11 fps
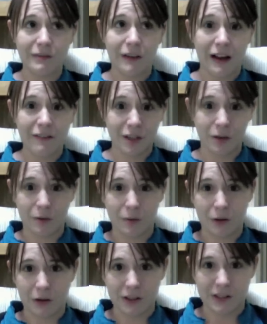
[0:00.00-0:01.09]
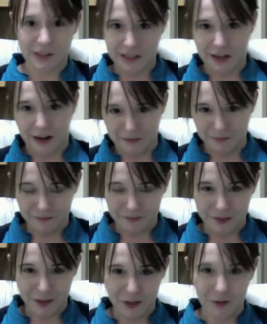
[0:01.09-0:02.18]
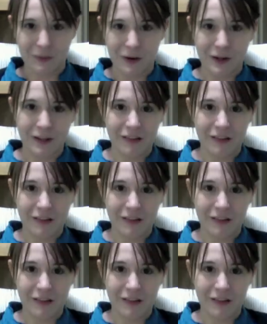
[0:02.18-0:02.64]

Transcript: I have to go to work, I'm, running